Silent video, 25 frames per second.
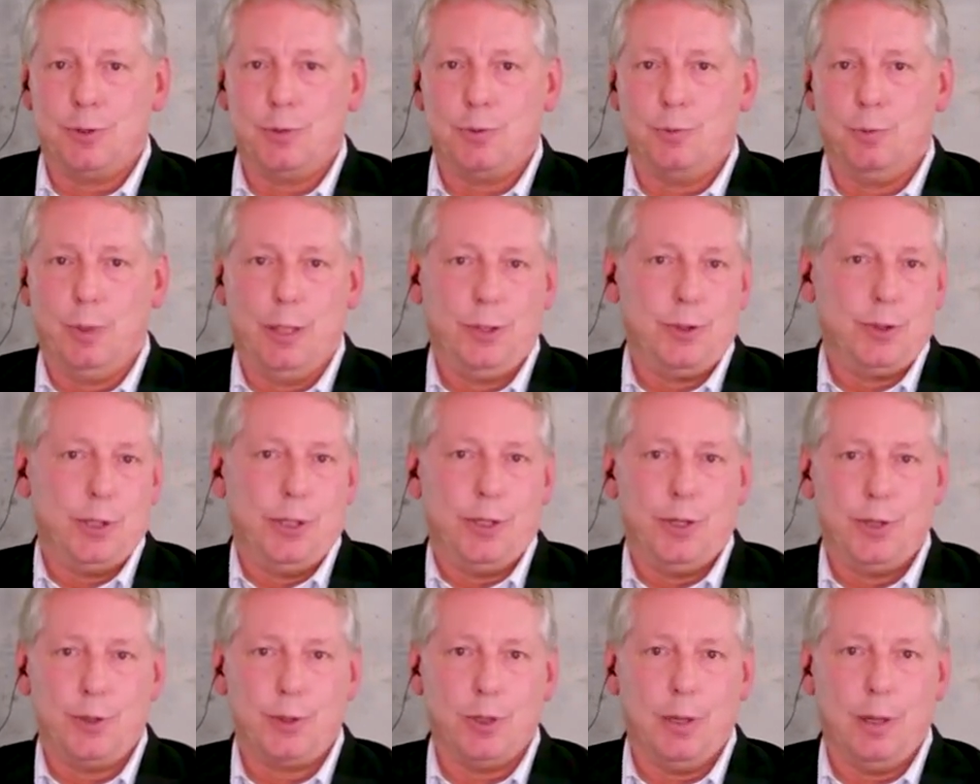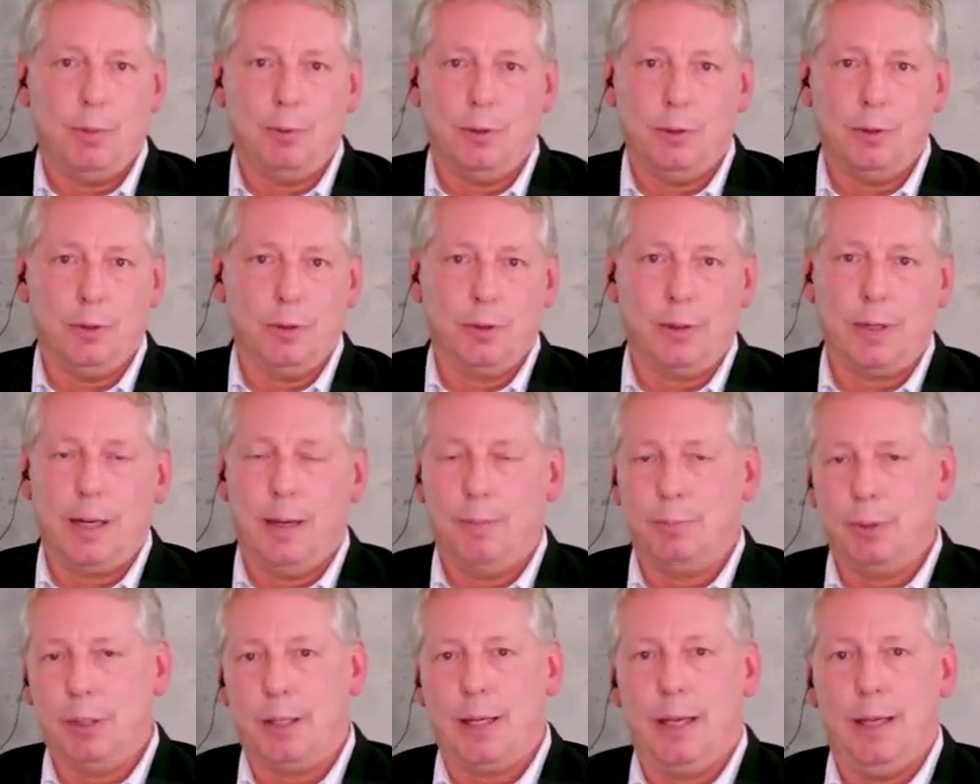runs into trouble or
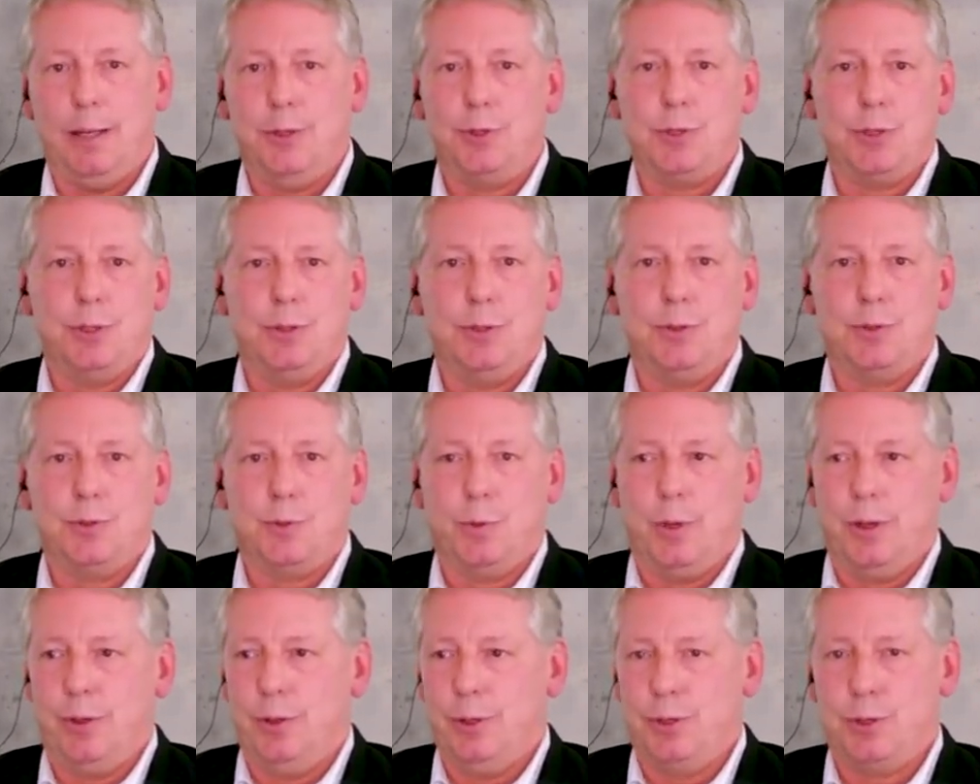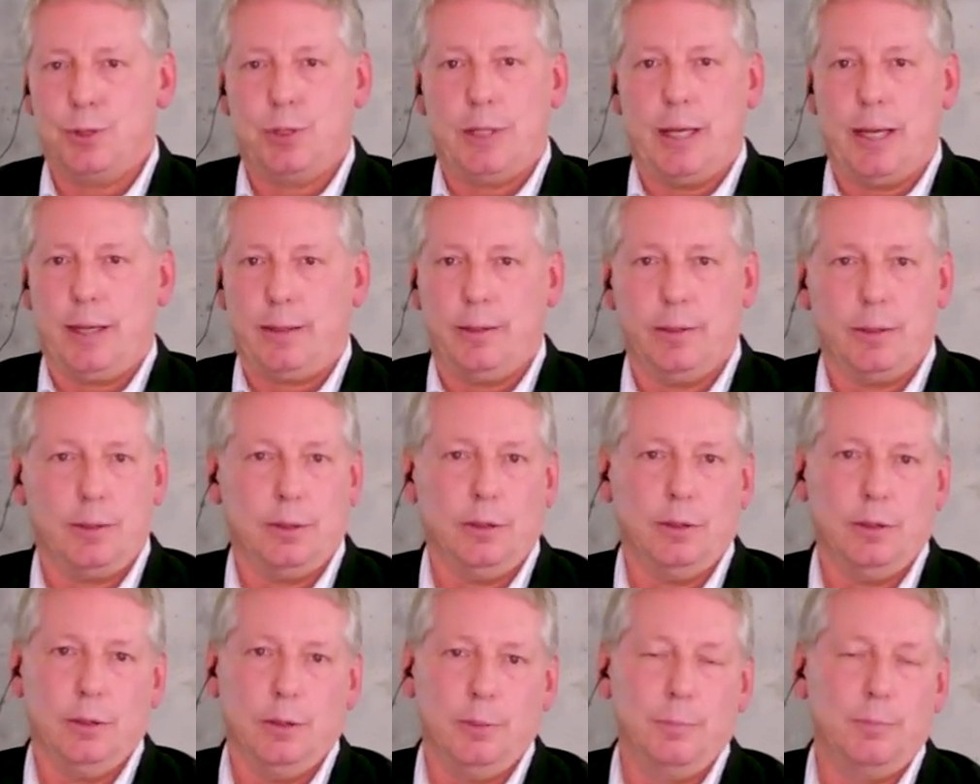complications, whether it's
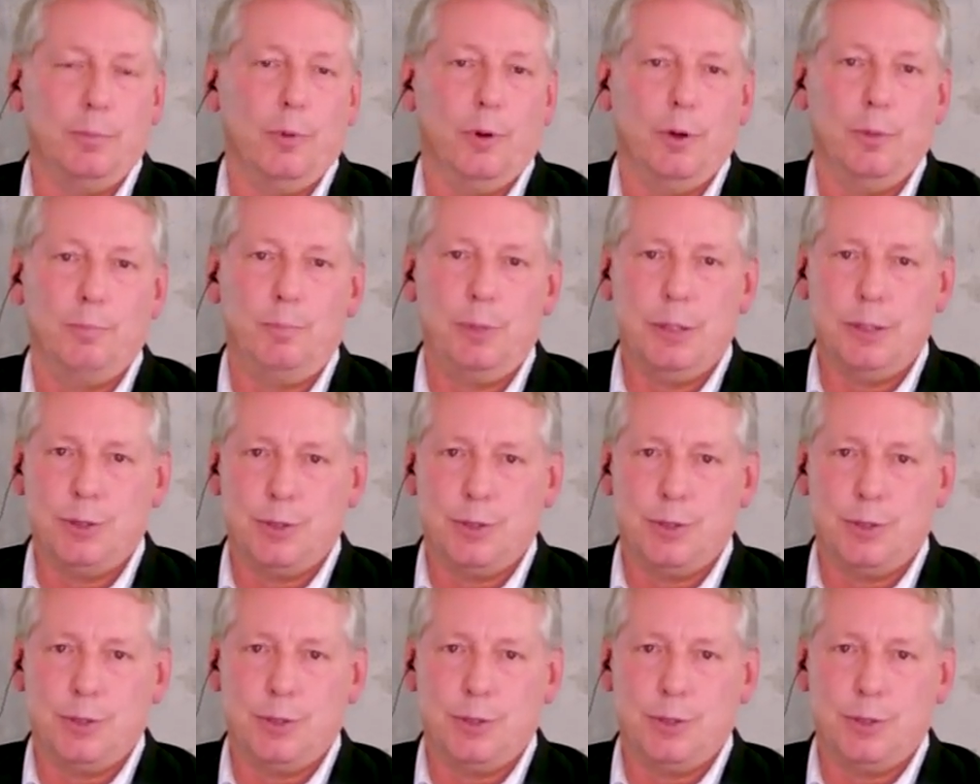technical or